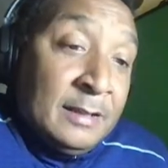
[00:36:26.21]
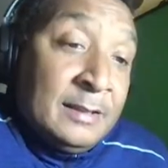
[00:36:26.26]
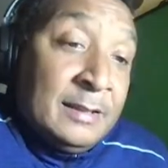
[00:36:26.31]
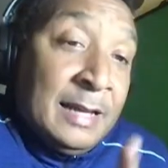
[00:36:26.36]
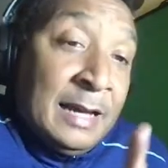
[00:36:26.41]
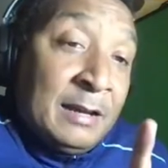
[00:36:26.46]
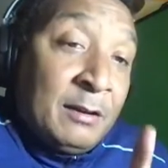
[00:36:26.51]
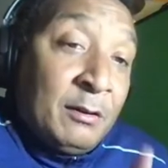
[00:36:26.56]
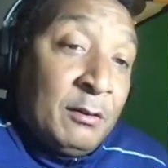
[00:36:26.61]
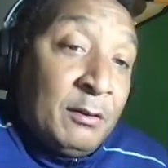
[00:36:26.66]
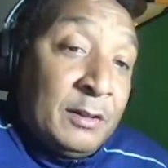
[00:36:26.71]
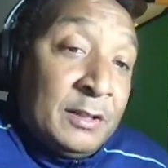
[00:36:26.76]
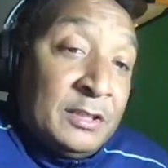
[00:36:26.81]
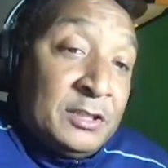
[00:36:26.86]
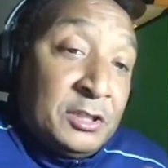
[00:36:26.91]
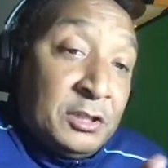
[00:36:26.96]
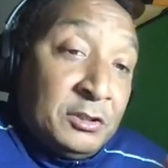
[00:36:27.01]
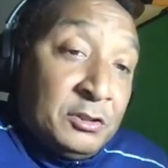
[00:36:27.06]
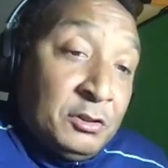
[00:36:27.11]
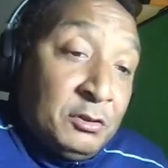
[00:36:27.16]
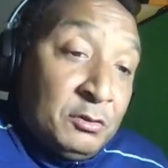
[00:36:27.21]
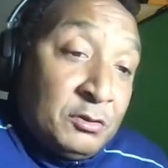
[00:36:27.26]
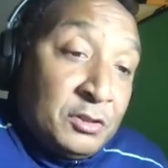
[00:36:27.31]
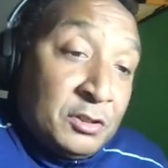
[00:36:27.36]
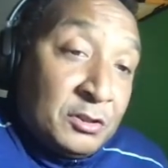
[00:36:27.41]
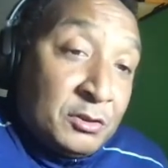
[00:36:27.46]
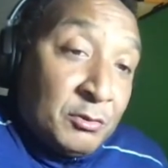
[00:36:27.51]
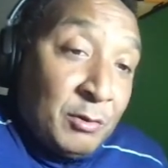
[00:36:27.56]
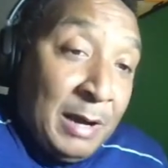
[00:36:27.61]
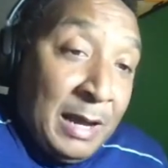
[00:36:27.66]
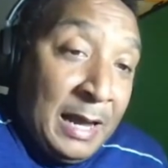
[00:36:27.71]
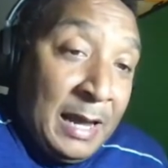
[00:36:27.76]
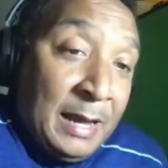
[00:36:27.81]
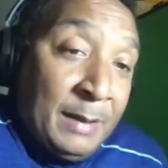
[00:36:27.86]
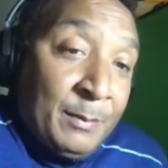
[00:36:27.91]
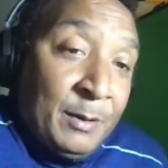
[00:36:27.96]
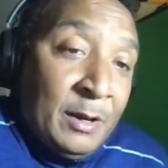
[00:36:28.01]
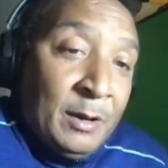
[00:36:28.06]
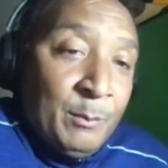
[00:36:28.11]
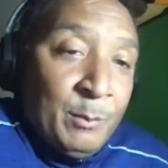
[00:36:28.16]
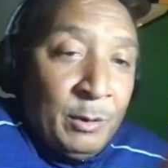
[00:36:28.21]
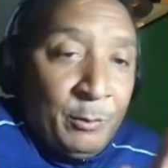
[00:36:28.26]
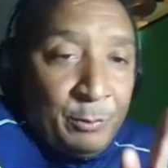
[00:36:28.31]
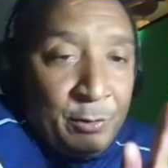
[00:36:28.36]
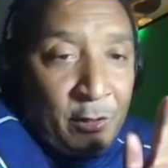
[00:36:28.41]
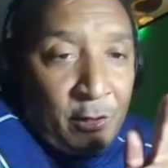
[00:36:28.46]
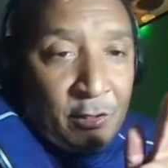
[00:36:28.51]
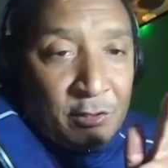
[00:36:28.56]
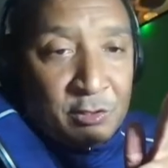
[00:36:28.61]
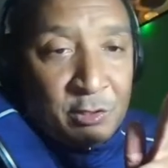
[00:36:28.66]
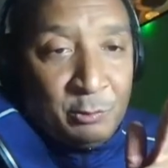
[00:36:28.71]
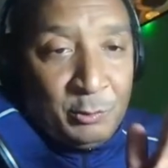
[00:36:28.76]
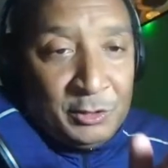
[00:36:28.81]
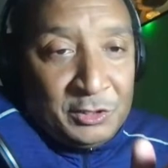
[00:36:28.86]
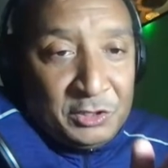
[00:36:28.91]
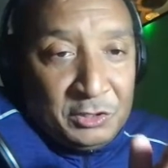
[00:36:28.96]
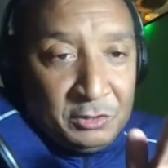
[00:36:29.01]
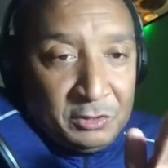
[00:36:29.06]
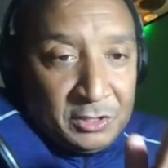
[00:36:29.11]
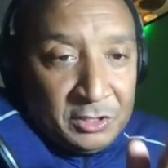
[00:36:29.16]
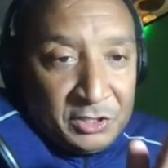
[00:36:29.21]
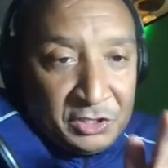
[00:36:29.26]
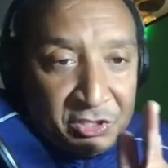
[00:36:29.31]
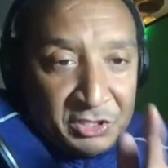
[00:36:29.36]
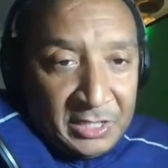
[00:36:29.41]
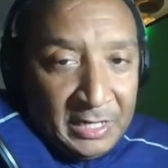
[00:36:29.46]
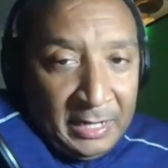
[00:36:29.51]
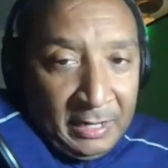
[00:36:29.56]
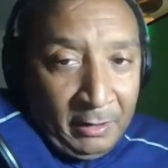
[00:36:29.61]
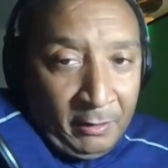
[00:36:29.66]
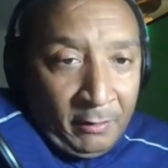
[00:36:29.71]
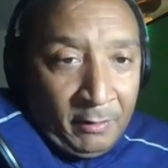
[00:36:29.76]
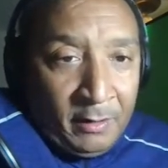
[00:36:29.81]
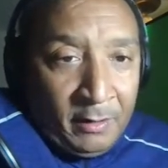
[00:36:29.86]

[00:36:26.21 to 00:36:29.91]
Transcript: not only should you subscribe, but we also want you to share